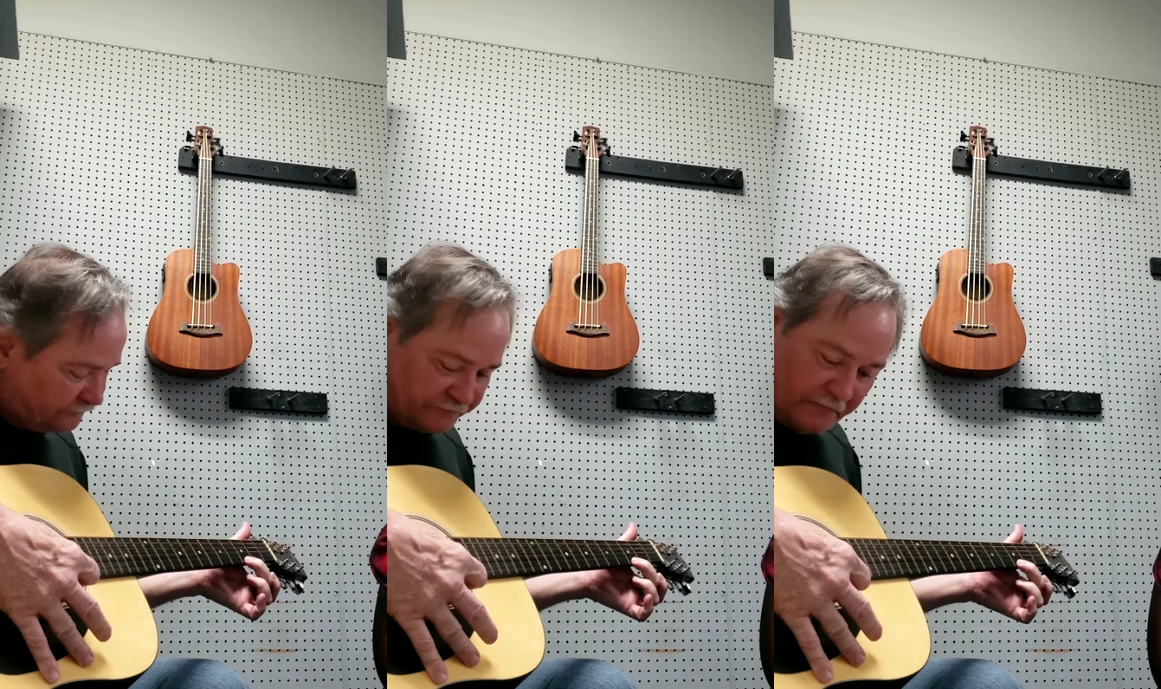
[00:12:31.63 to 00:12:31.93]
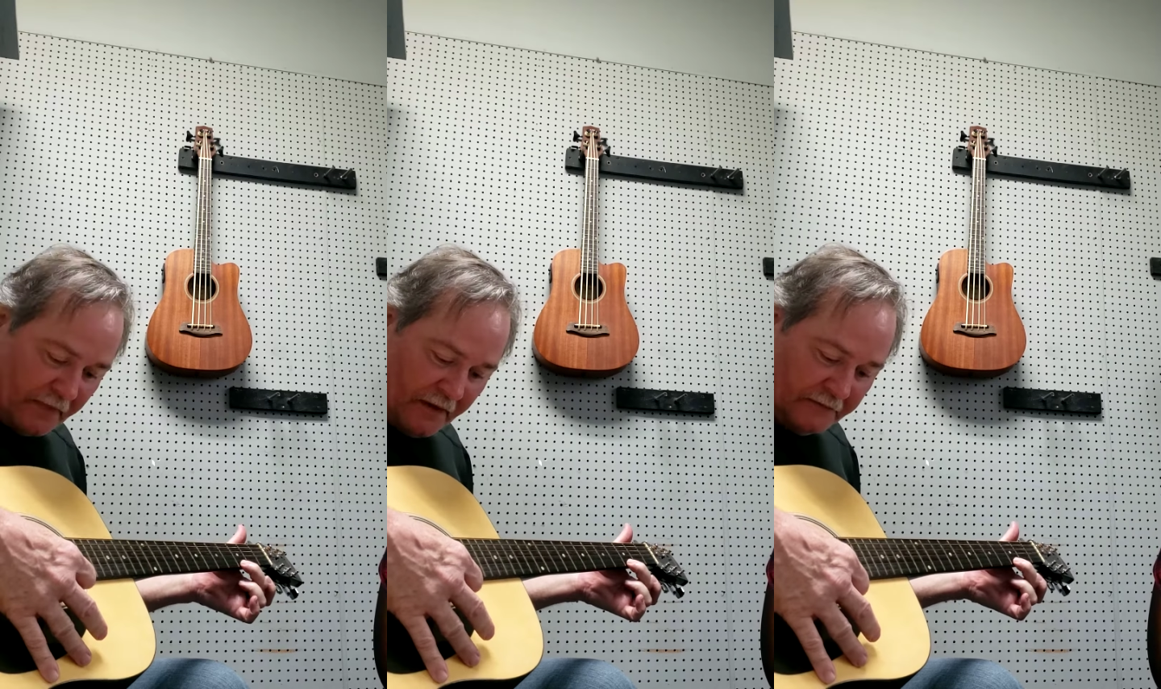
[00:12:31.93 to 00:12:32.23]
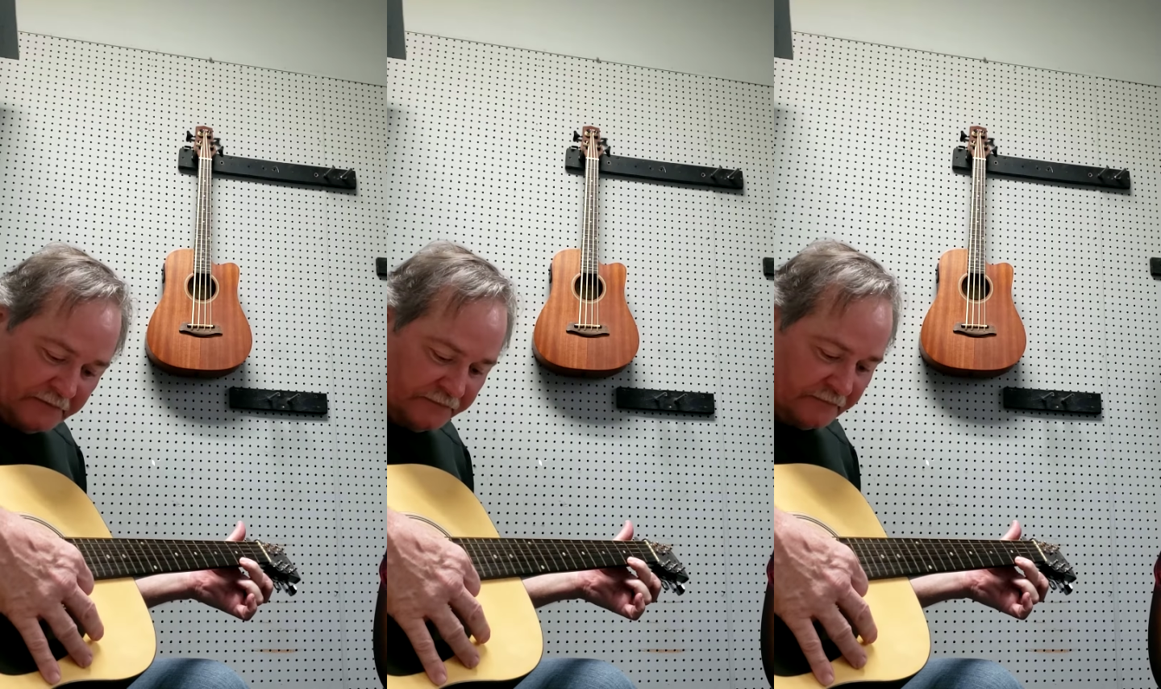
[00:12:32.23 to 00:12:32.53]
He's the
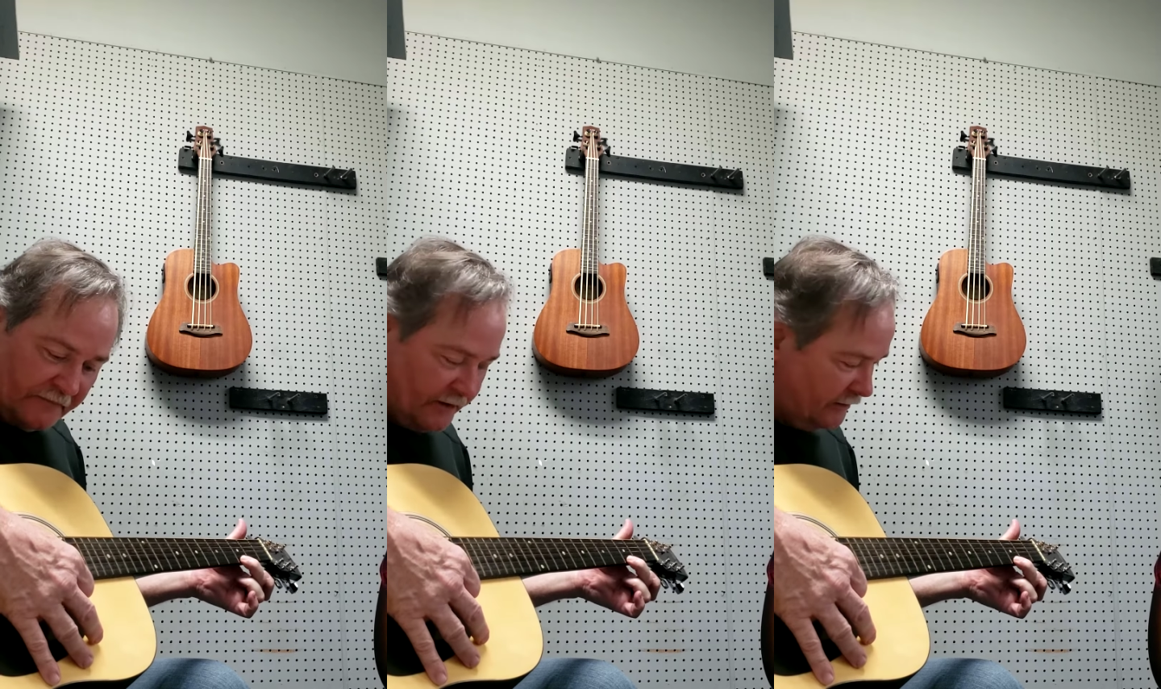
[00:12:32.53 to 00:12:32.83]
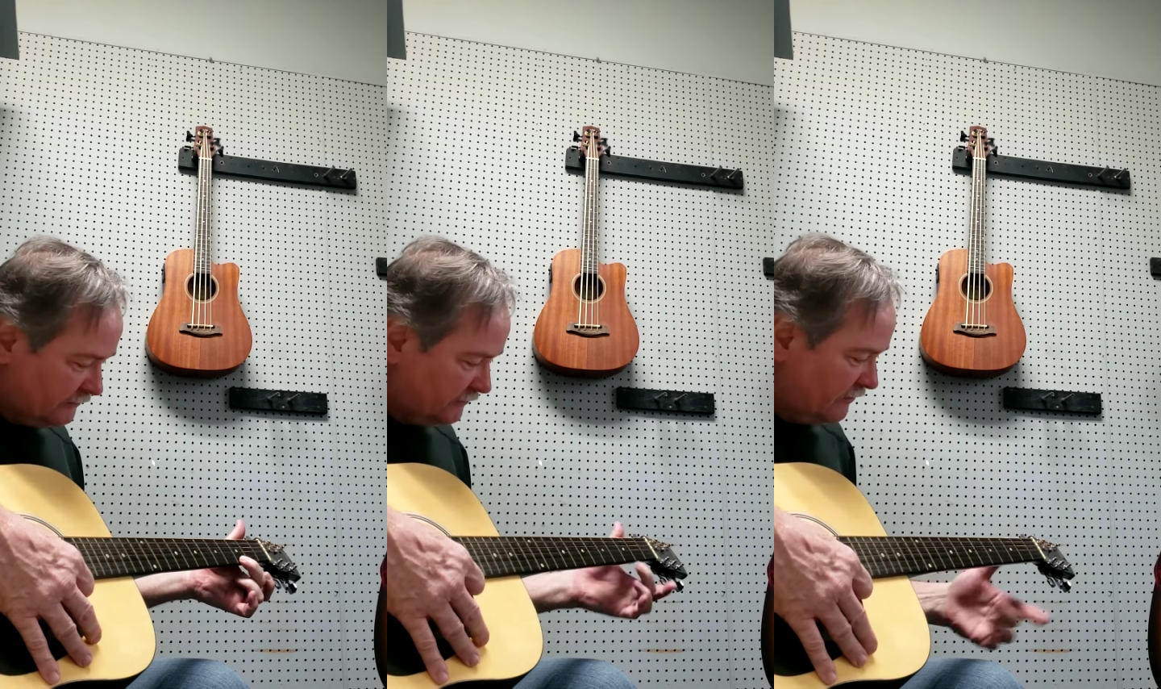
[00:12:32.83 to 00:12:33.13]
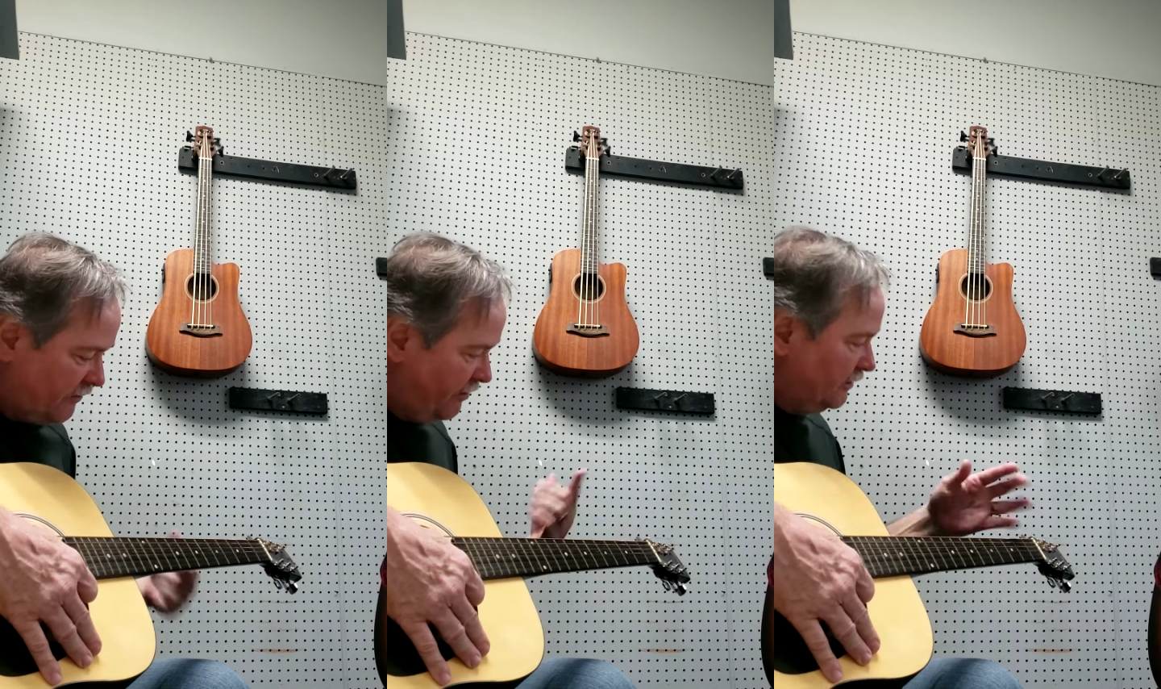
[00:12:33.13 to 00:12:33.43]
offensive
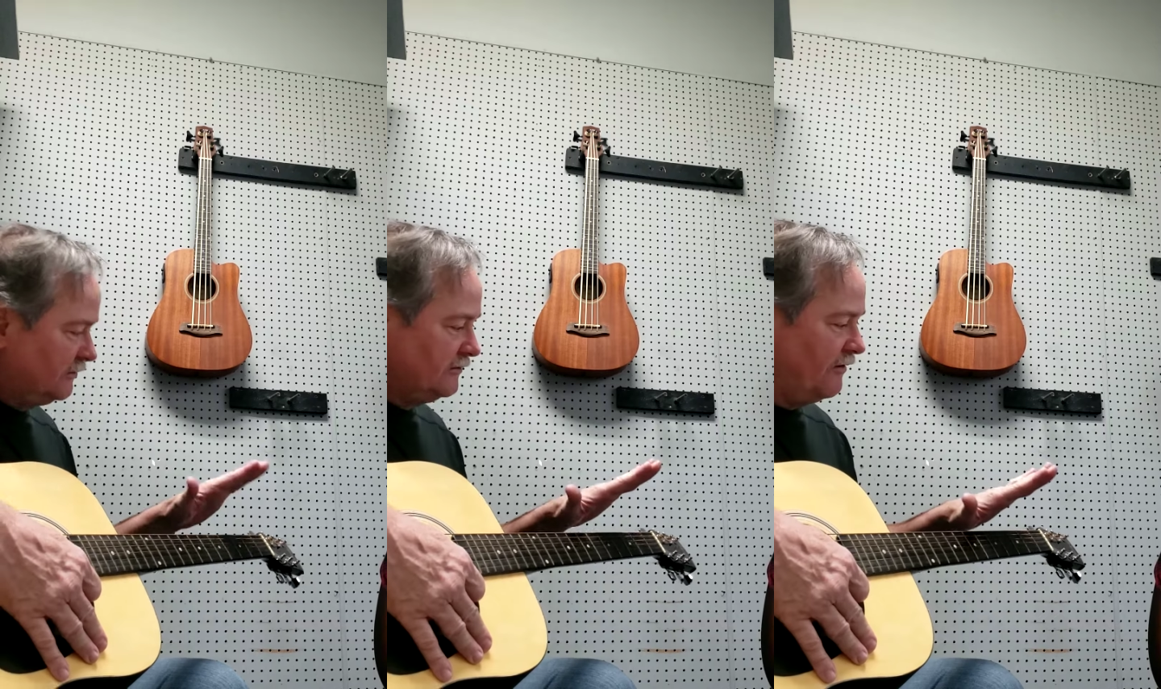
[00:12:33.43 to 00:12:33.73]
tackle there.